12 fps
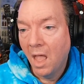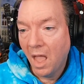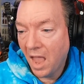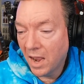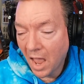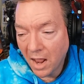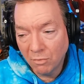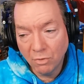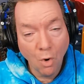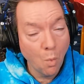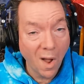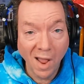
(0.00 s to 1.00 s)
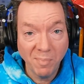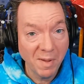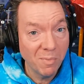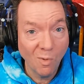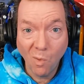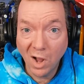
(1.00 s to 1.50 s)
And I don't know why
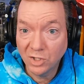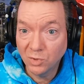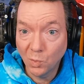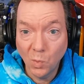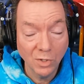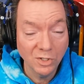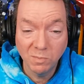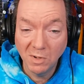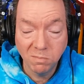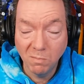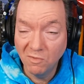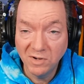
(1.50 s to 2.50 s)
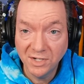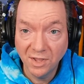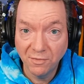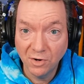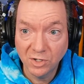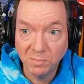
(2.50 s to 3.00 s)
people watch Will Smith movies in
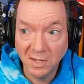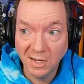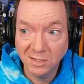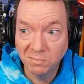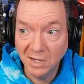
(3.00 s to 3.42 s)
the first place,